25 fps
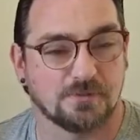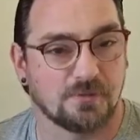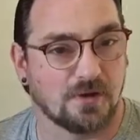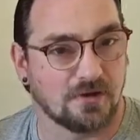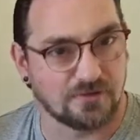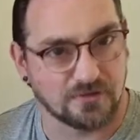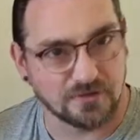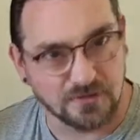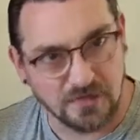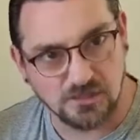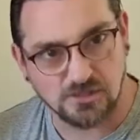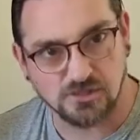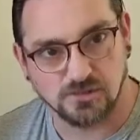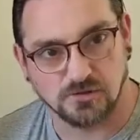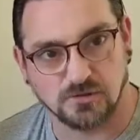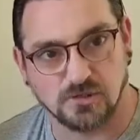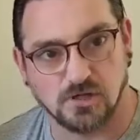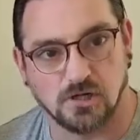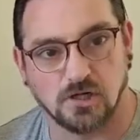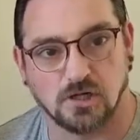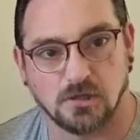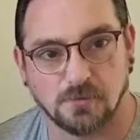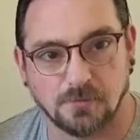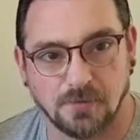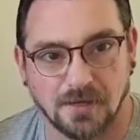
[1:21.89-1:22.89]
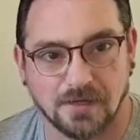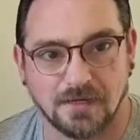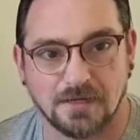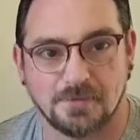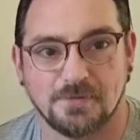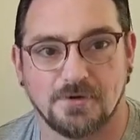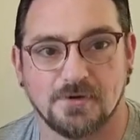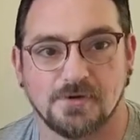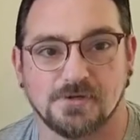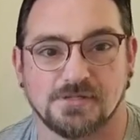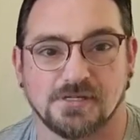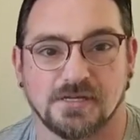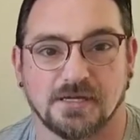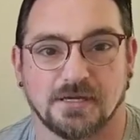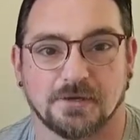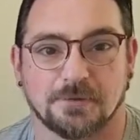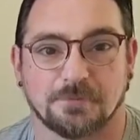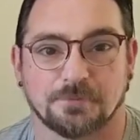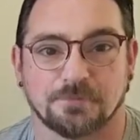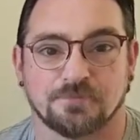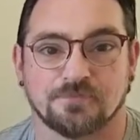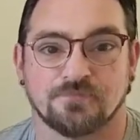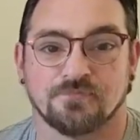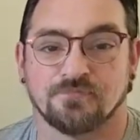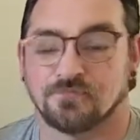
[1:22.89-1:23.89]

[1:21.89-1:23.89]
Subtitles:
or the National Coal Mining Museum.